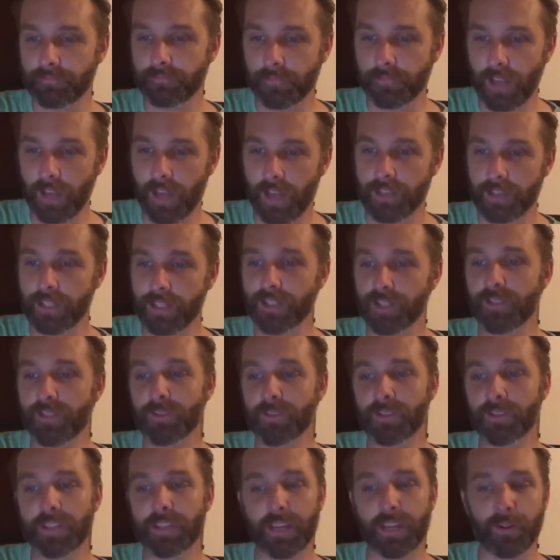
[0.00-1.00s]
Additional
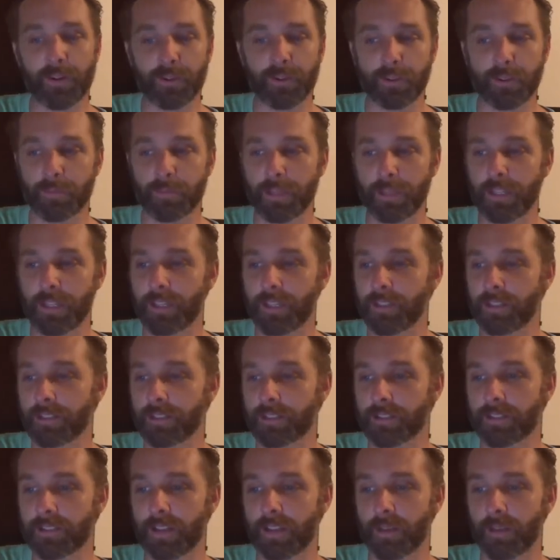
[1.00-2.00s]
stakeholder
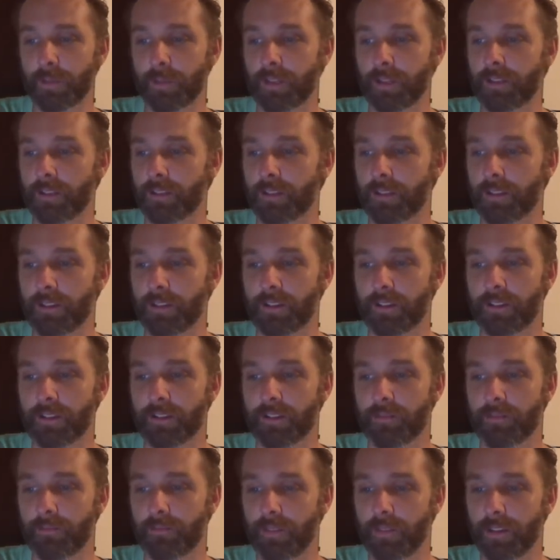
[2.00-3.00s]
meetings. I mean,
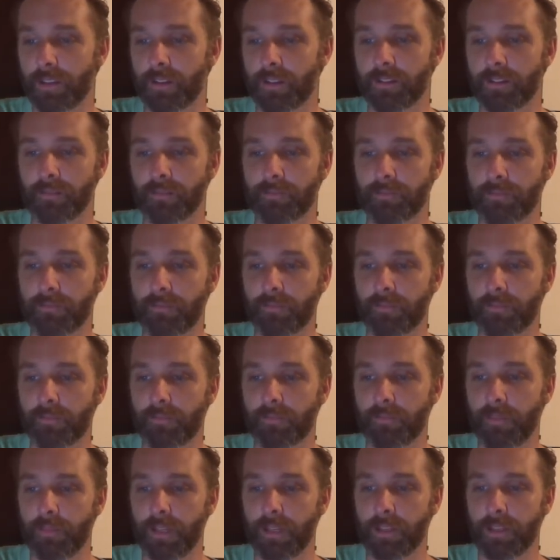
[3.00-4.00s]

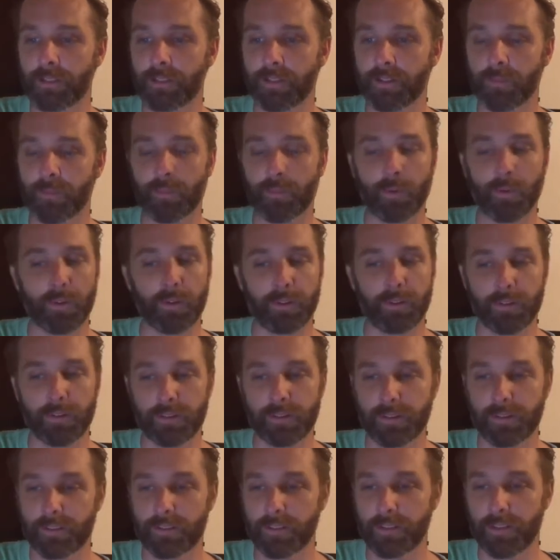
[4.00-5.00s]
meetings are
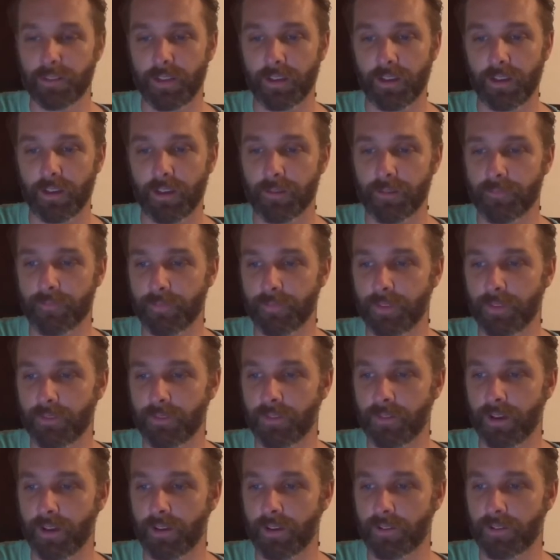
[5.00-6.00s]
important. You've
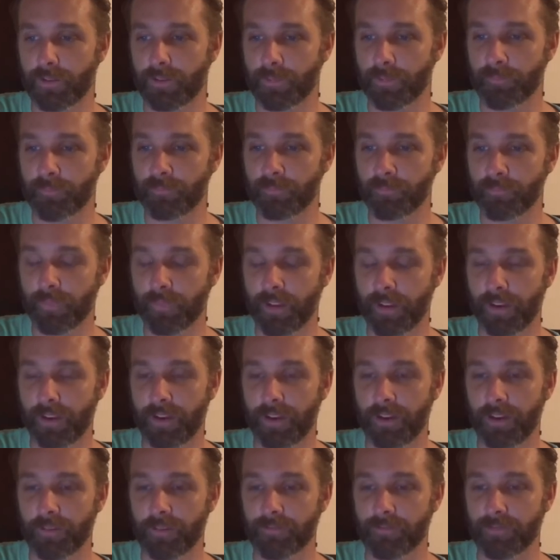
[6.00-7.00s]
got to do
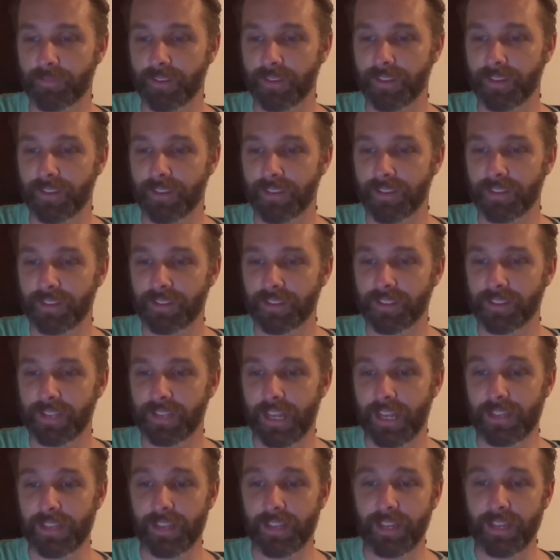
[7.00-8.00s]
them.
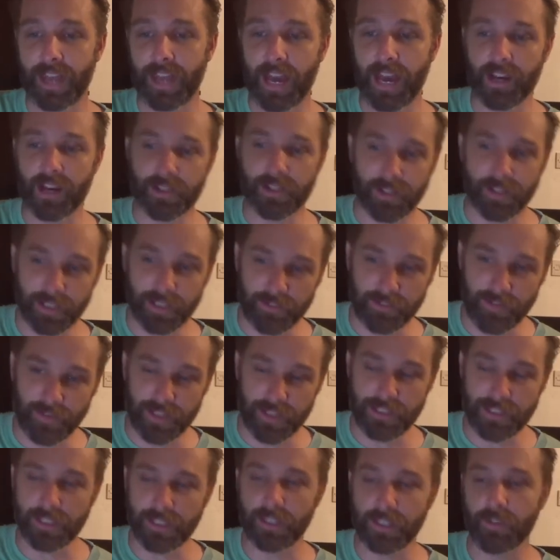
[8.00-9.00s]
And then actually
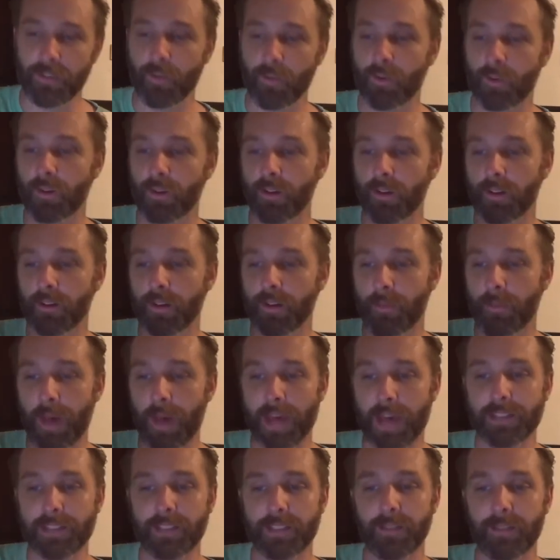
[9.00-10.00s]
investing or
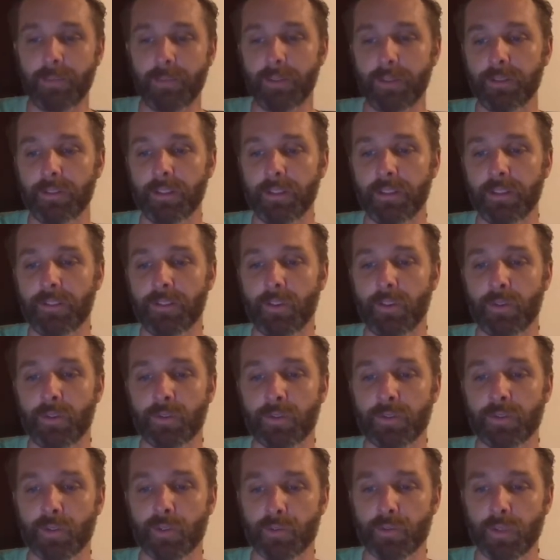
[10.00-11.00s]
capacity building those
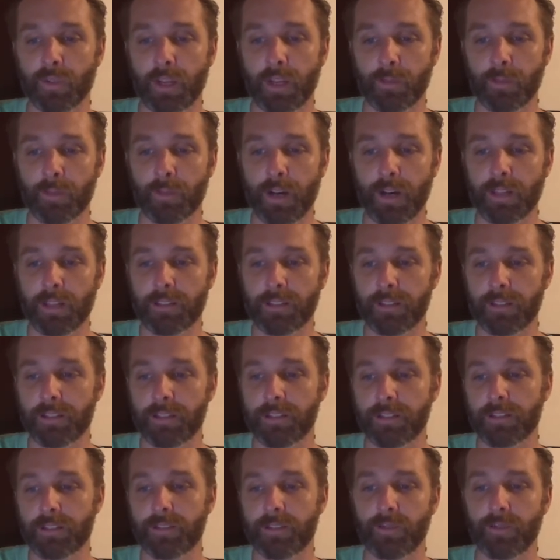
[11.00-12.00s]
social
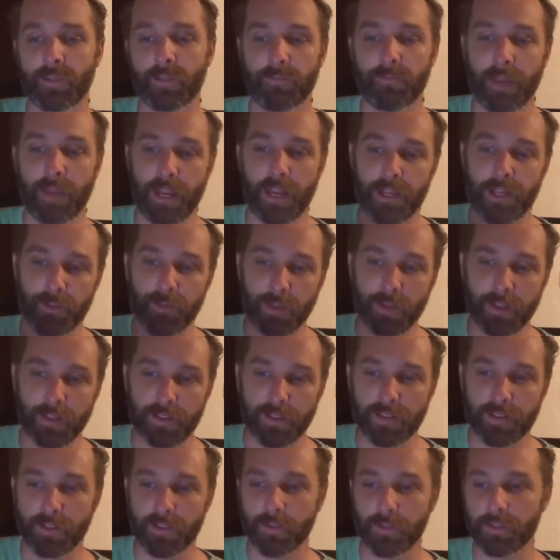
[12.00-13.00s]
enterprises, doing management
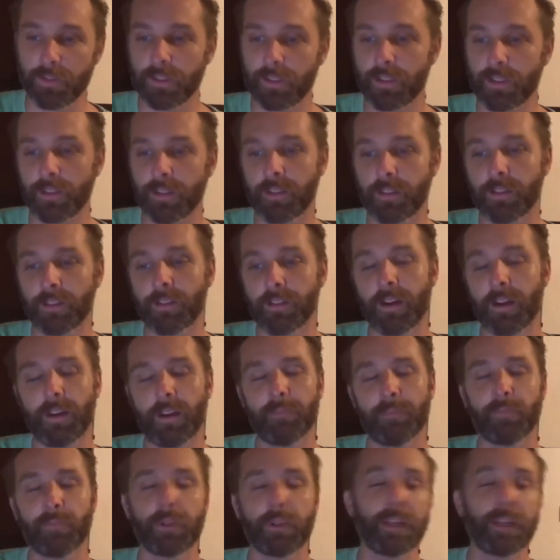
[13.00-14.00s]
consulting,
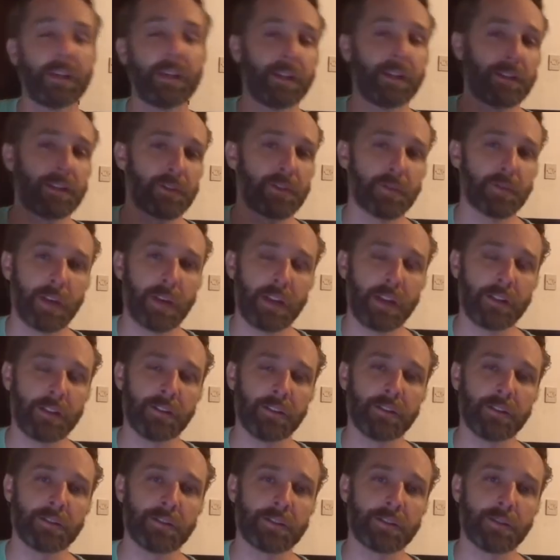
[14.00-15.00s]
bringing in
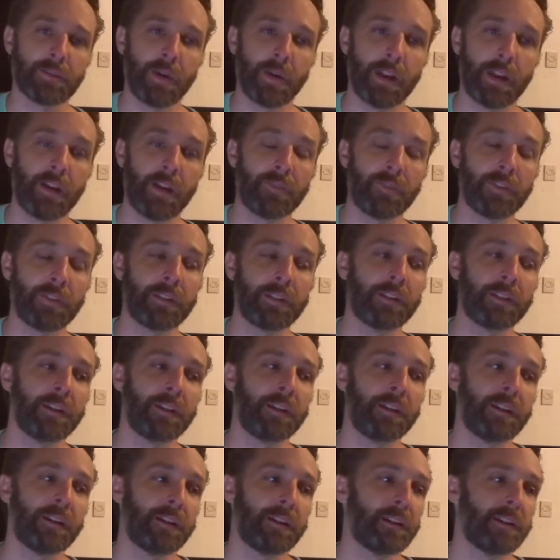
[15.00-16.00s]
trainers. Quite often,
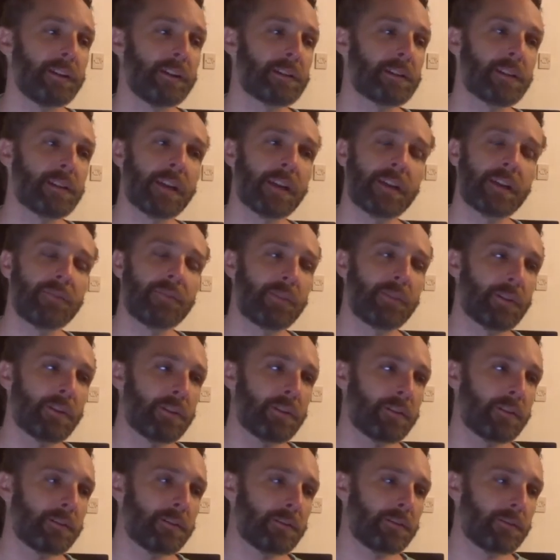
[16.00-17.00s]
it's like
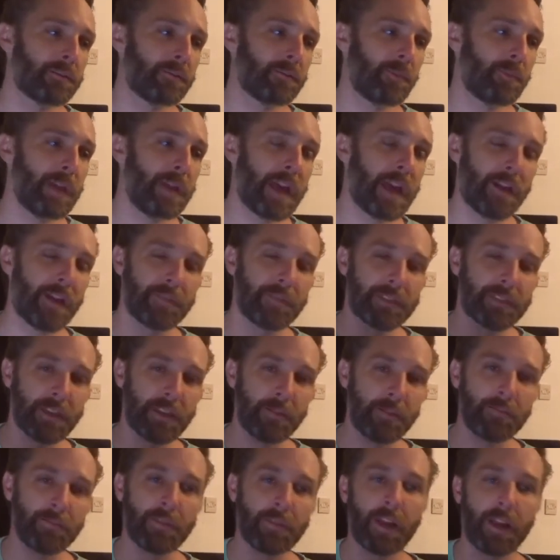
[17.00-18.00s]
we have
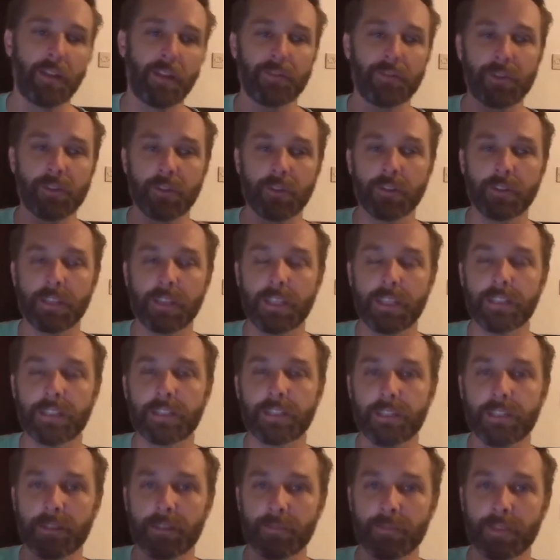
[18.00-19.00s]
some kind of turnkey
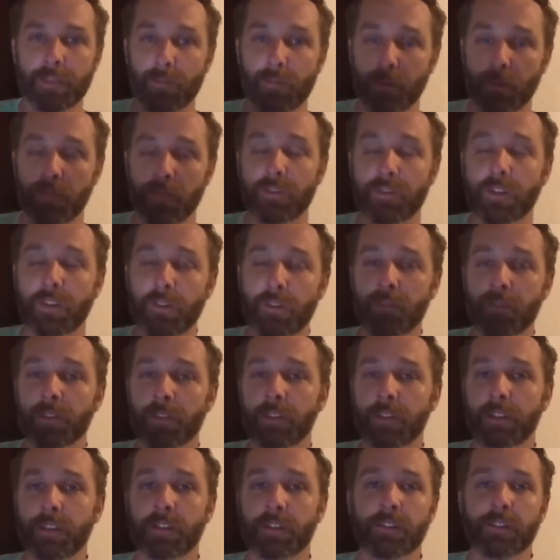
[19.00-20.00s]
systems that we've done over the
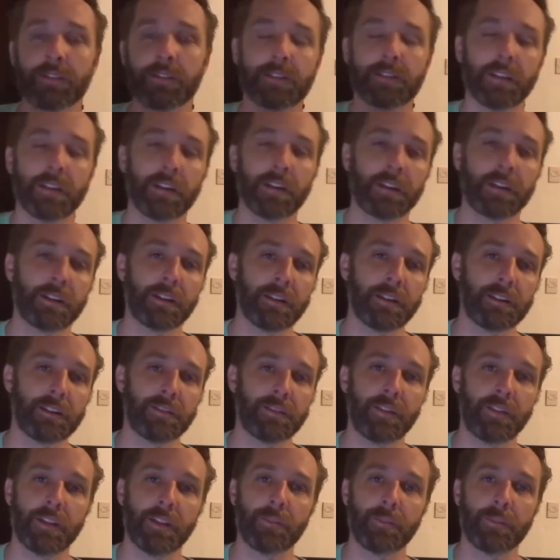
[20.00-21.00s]
years, like
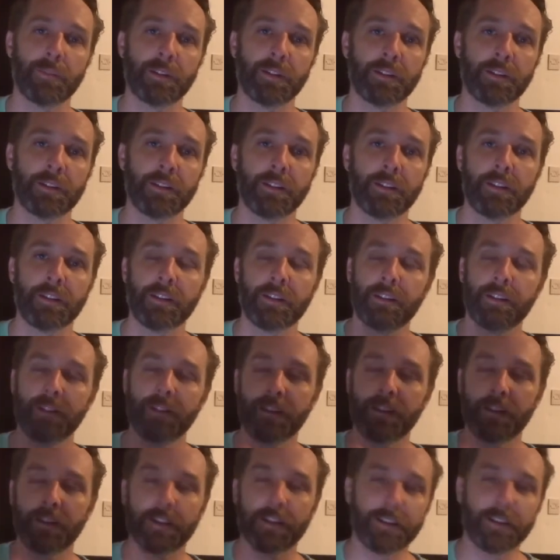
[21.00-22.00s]
developing
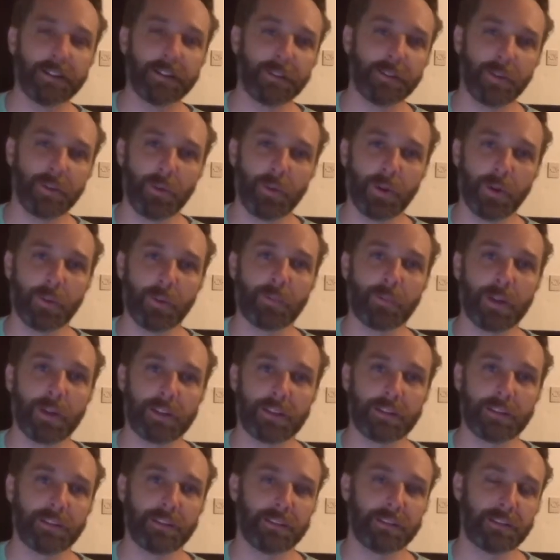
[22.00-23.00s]
oil
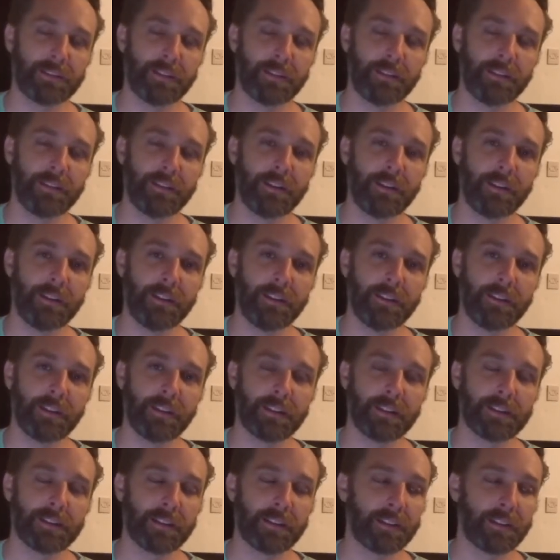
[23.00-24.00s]
presses and
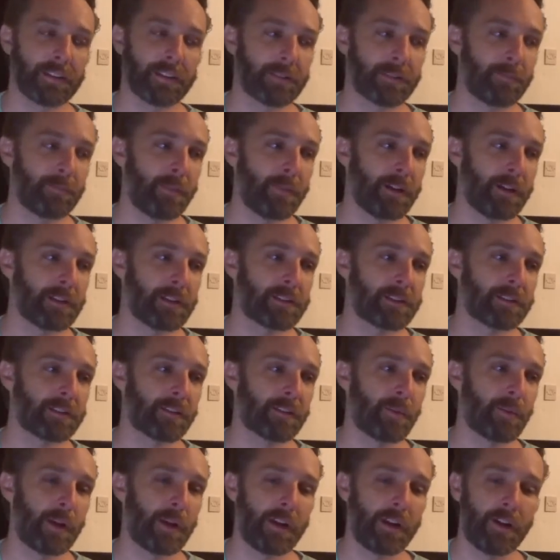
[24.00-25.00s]
things like this. But
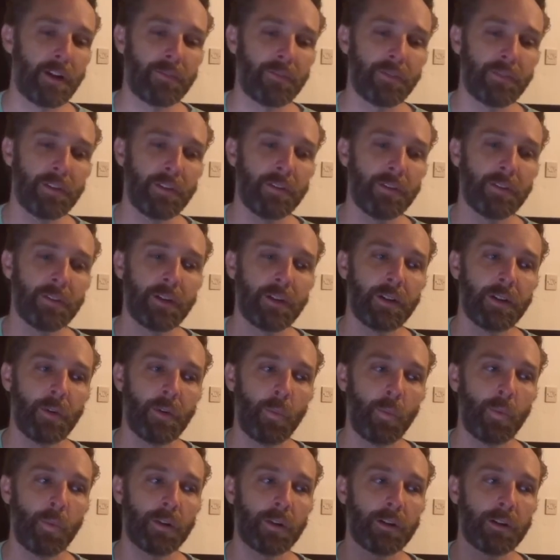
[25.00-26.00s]
quite often,
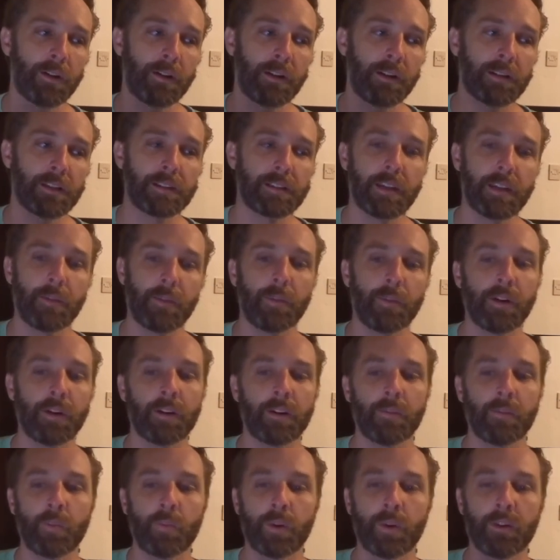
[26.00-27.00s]
we're in a state where
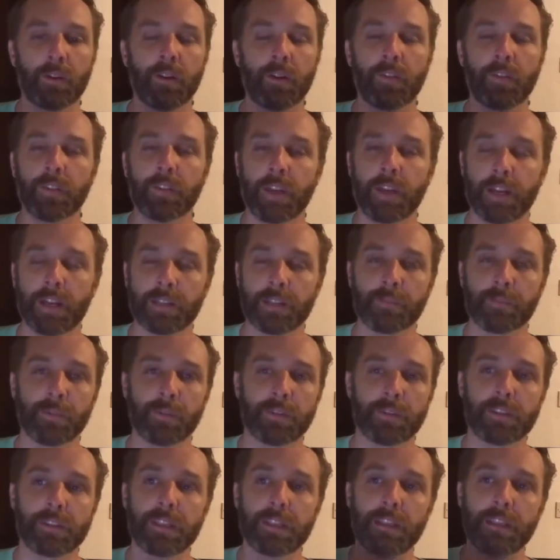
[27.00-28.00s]
we're not the
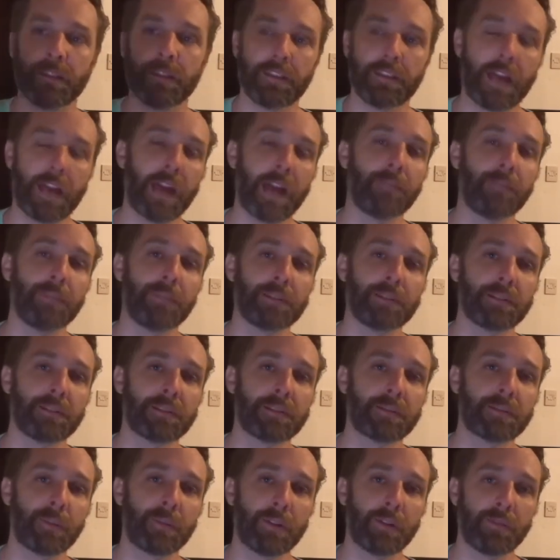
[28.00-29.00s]
experts in that
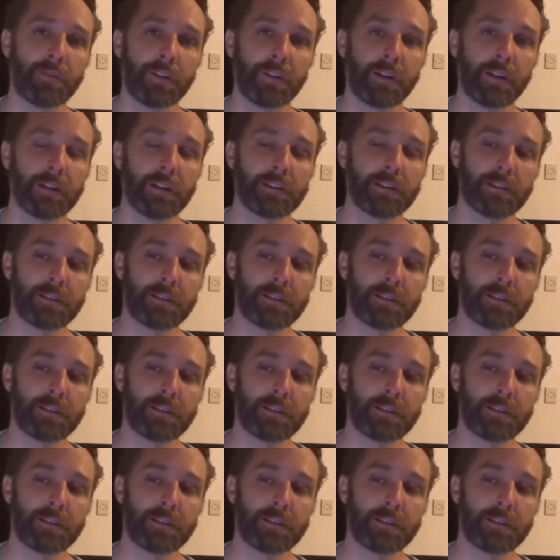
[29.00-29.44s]
business, whatever it is.